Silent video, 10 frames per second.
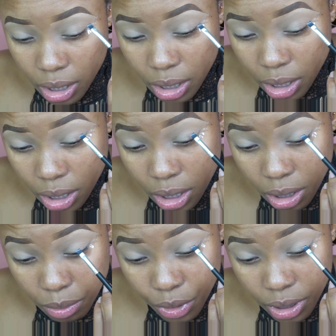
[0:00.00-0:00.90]
and then
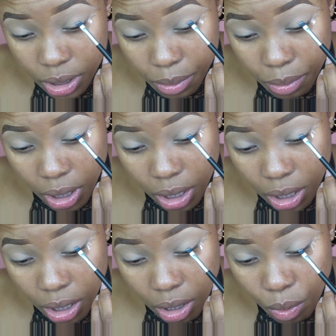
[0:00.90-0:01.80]
I'm going to
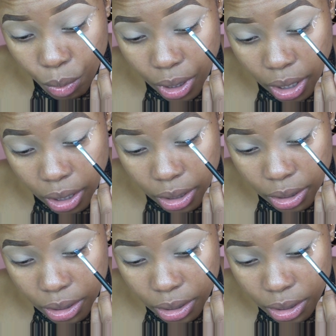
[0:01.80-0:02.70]
make a
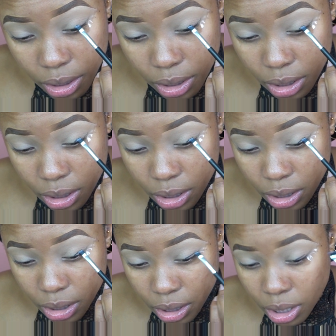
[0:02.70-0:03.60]
wing.
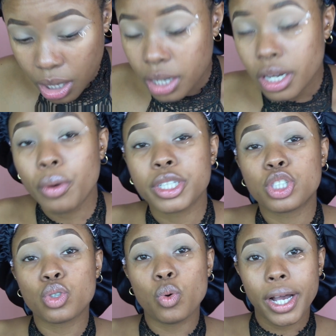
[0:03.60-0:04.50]
Now
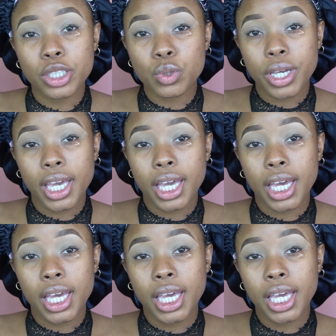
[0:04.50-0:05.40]
it's quite
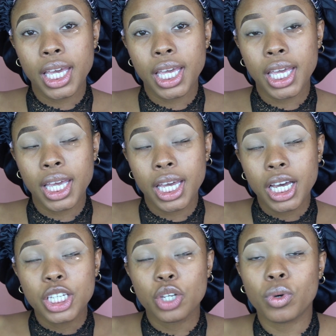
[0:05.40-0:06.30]
okay,
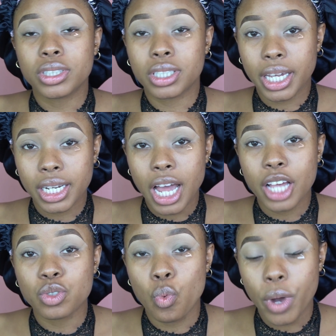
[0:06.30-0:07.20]
you want to get it
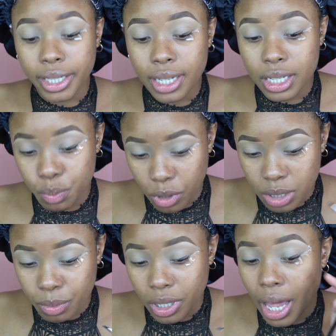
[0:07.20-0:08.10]
as winged as
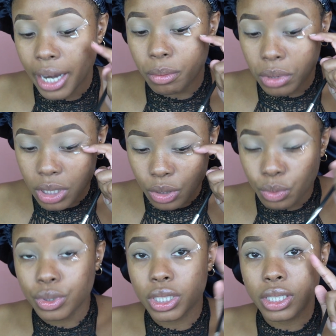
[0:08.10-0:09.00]
possible, and let me tell
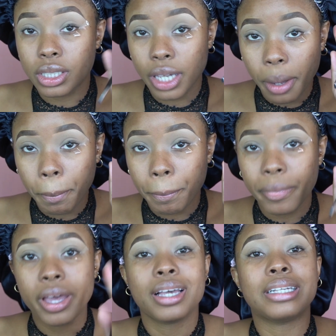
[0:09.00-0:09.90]
you, this tape
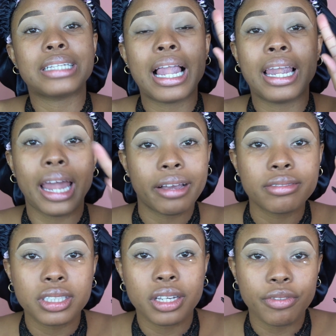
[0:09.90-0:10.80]
is a
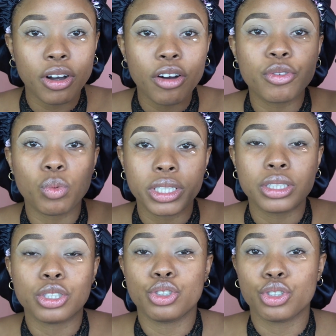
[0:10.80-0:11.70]
lifesaver for when
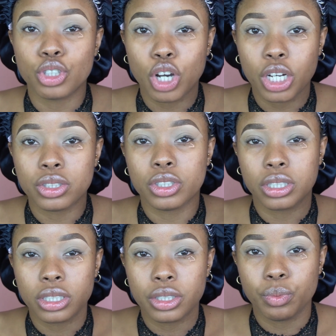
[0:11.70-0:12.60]
it is you're not
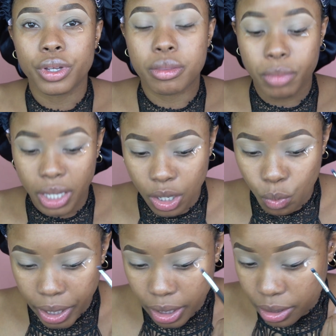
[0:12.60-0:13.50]
good with
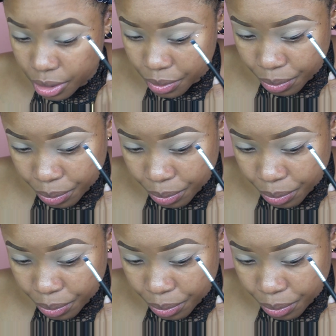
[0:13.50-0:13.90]
making wings.